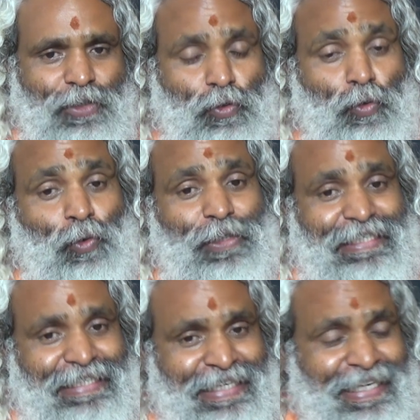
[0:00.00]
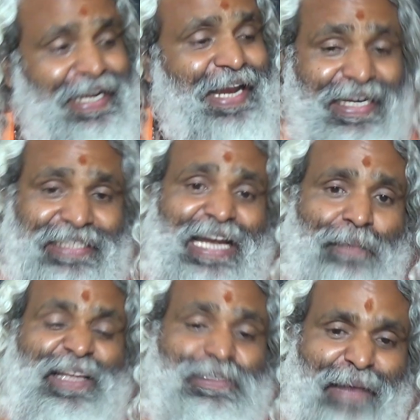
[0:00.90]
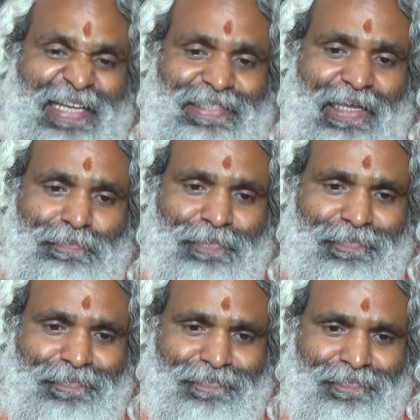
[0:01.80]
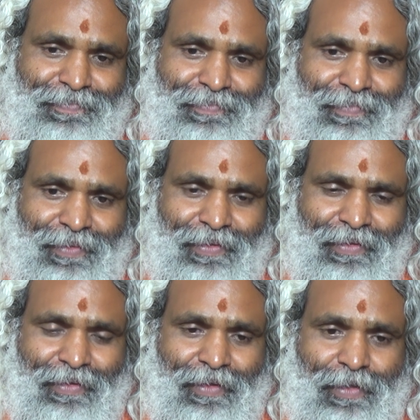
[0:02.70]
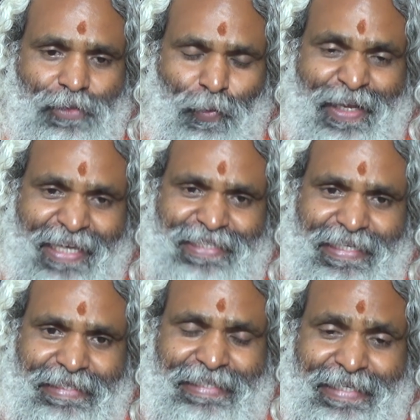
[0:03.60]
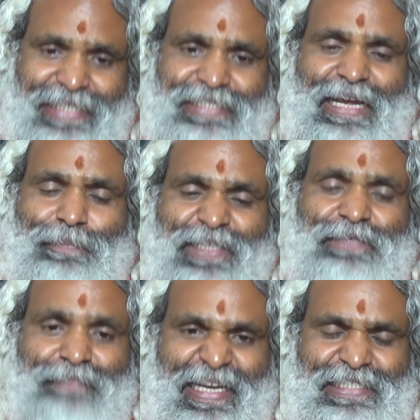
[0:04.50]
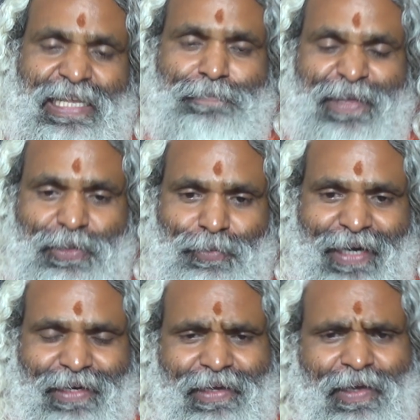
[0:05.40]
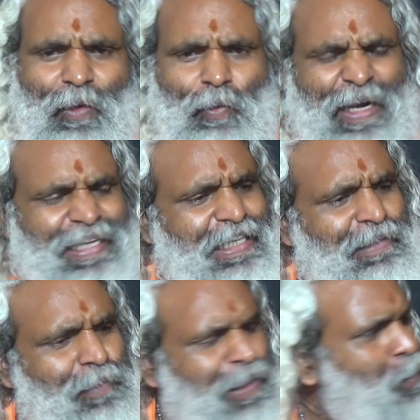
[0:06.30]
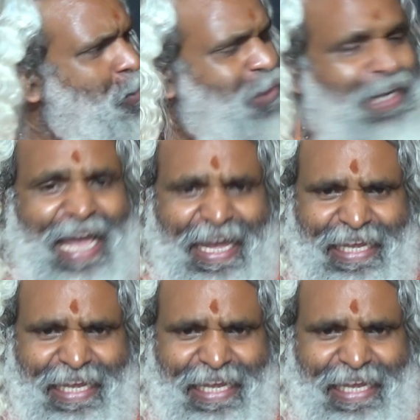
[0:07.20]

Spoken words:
to re-establish myself. So when I say re-establish myself means what? Whatever notion I